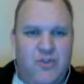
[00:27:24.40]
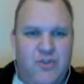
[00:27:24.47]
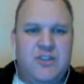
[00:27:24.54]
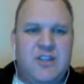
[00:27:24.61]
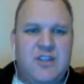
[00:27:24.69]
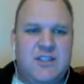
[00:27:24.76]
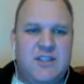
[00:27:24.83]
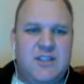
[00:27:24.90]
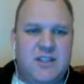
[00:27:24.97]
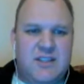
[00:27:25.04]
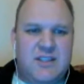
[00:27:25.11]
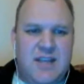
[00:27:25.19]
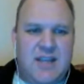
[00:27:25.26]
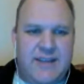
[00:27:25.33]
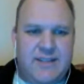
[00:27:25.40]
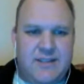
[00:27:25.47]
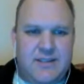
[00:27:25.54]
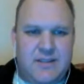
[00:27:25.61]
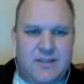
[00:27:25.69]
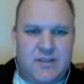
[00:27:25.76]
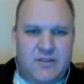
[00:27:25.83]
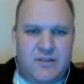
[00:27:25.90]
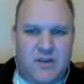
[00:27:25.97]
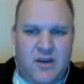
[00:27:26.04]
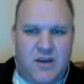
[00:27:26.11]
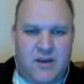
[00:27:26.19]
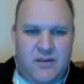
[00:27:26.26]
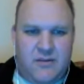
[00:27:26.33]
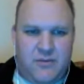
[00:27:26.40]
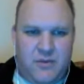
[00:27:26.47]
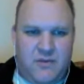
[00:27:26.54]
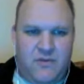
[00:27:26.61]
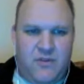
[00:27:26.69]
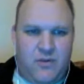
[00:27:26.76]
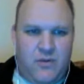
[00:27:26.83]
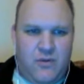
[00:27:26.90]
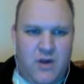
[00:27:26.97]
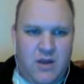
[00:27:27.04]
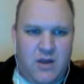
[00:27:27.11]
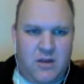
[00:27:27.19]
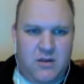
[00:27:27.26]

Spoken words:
Thursday's the test review, right?